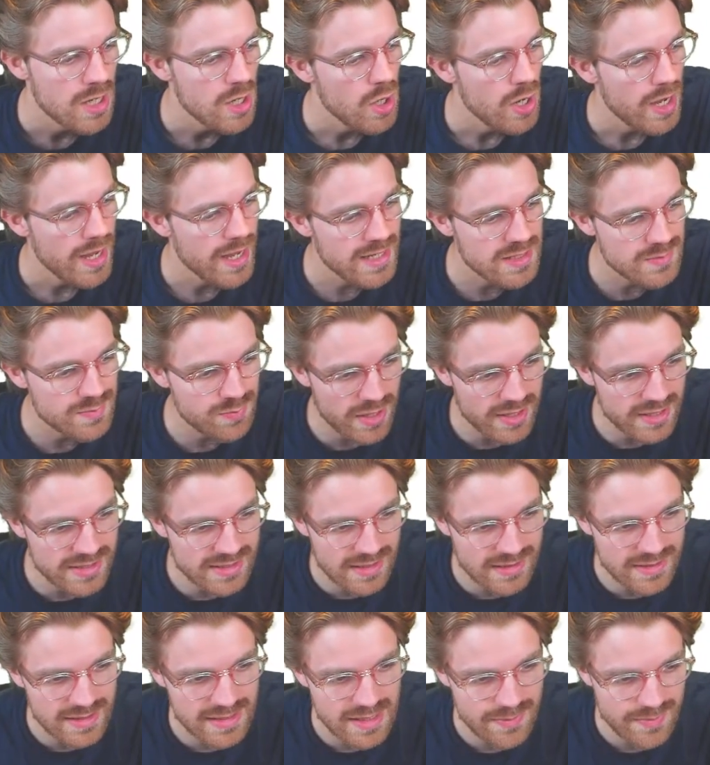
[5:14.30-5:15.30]
It is breaking
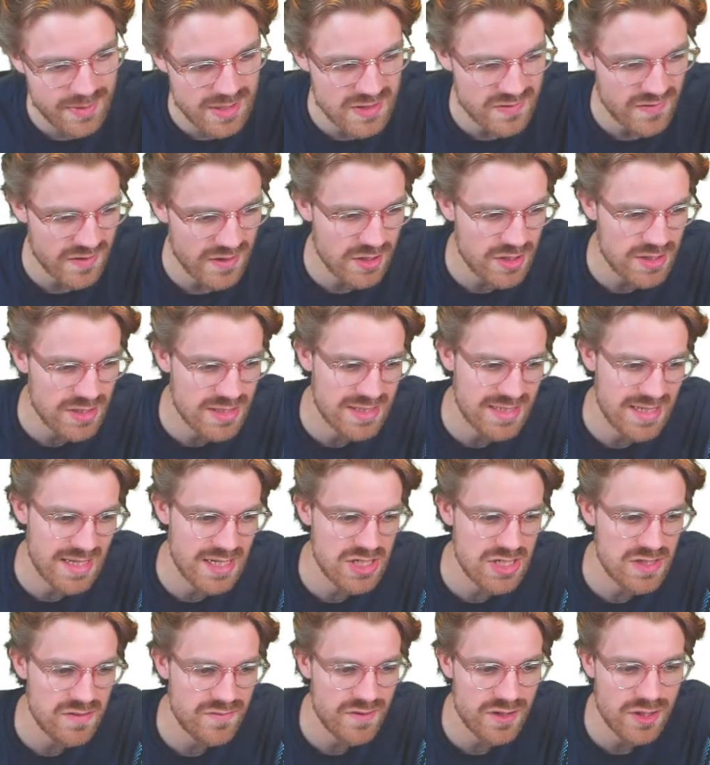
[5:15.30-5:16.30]
down the lipids. Very good,
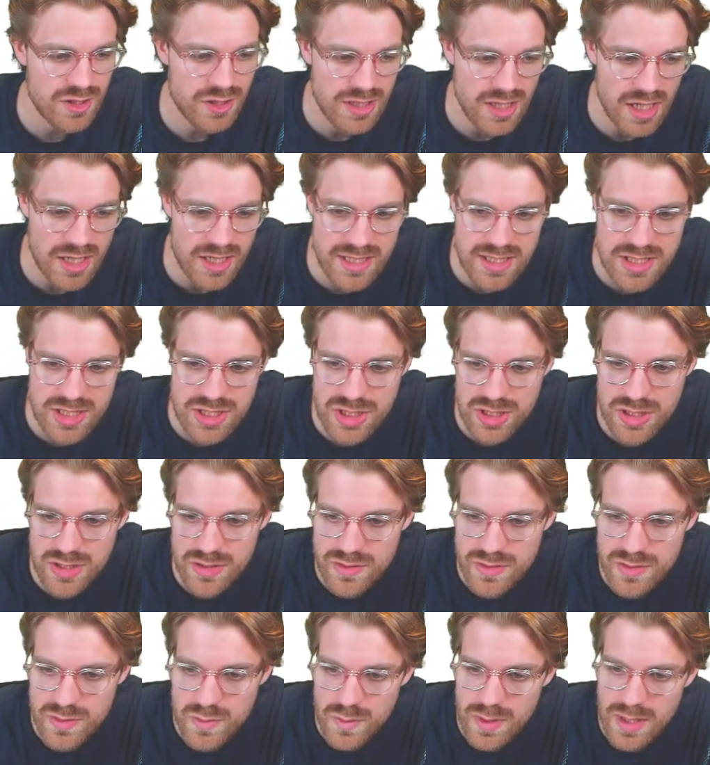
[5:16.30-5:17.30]
Sanjit. Very good, Aisha
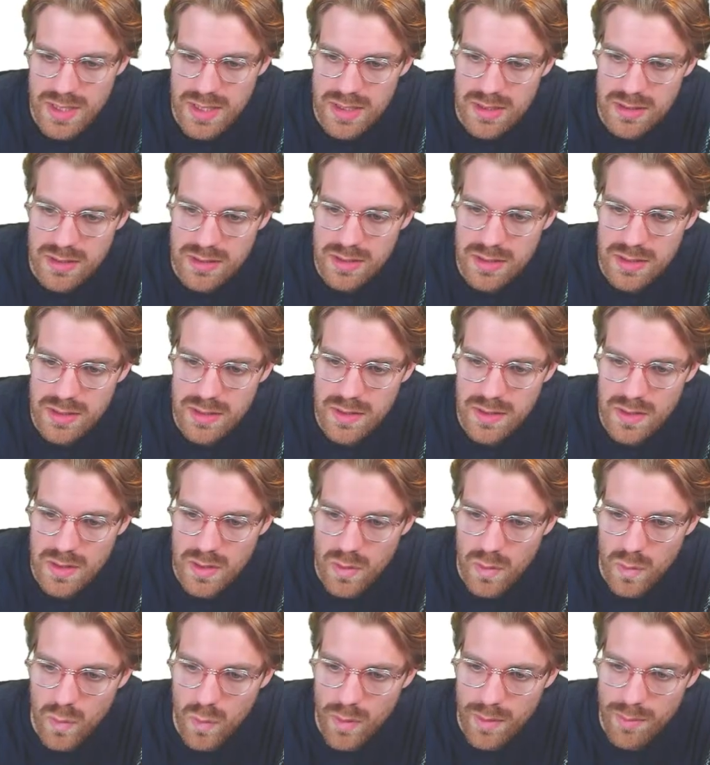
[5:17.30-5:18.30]
as well.
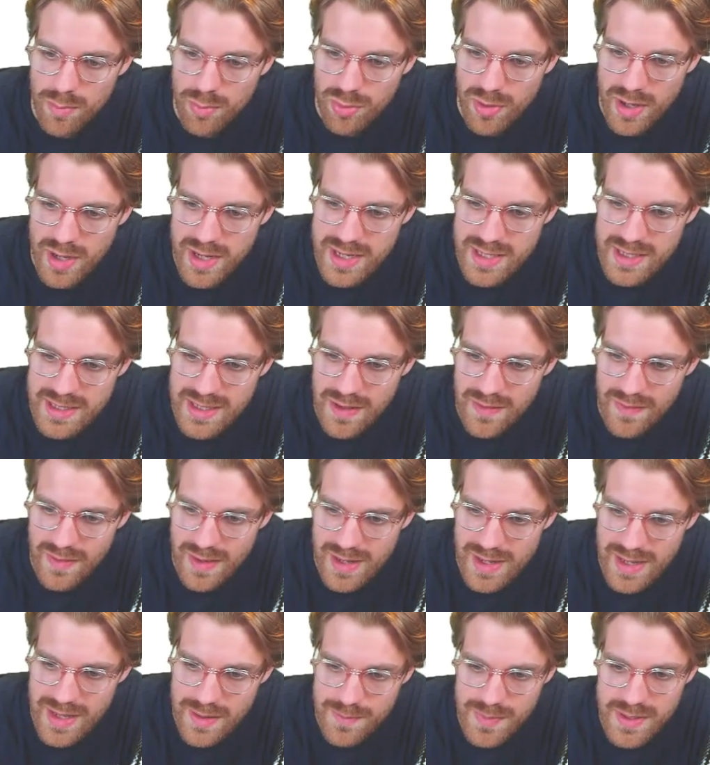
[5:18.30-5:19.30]
We're breaking down the
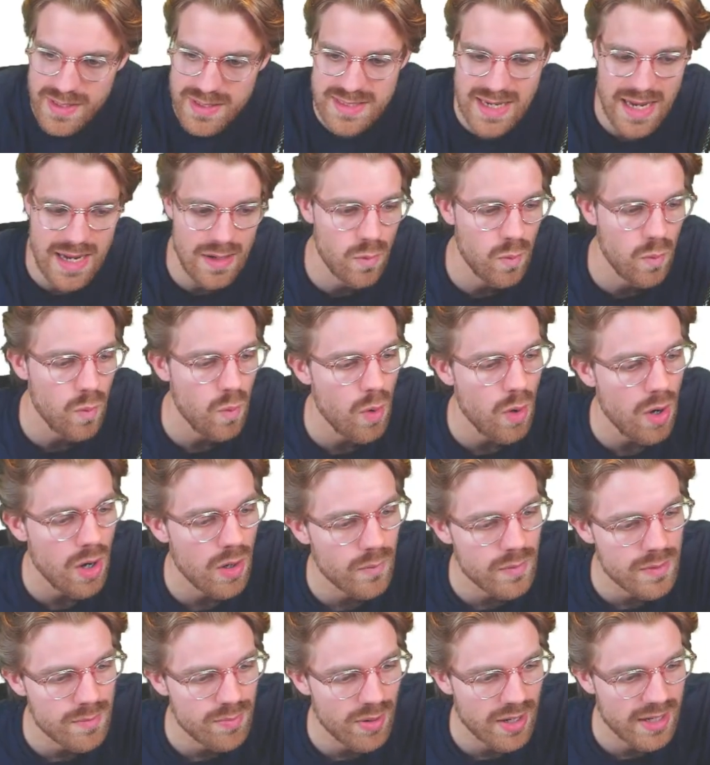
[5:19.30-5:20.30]
lipids. And what are
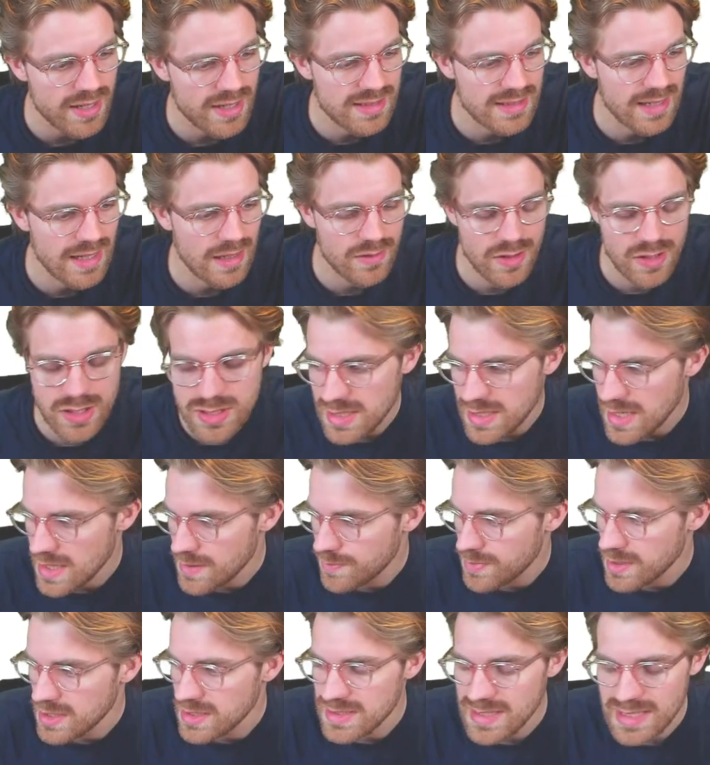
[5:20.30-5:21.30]
we breaking down those
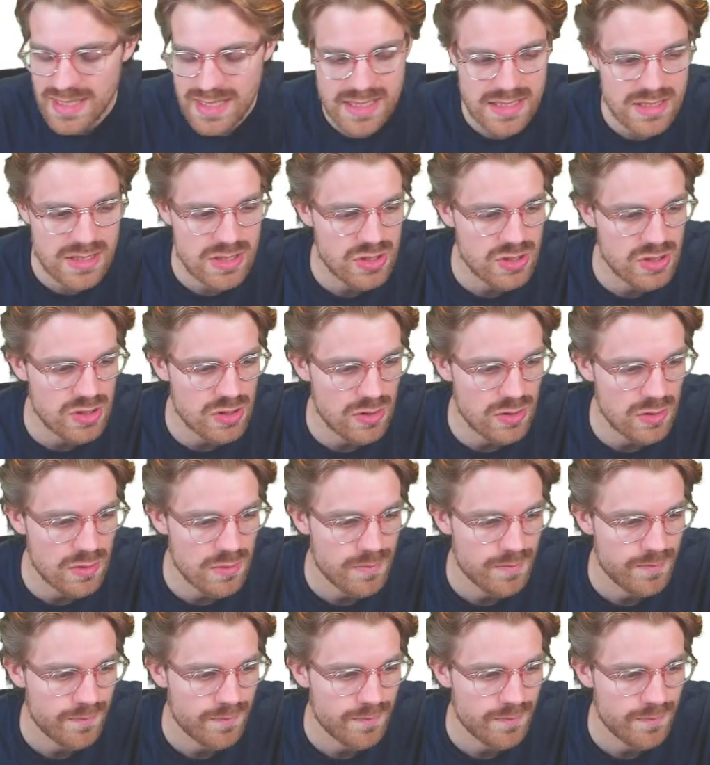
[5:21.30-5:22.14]
lipids into?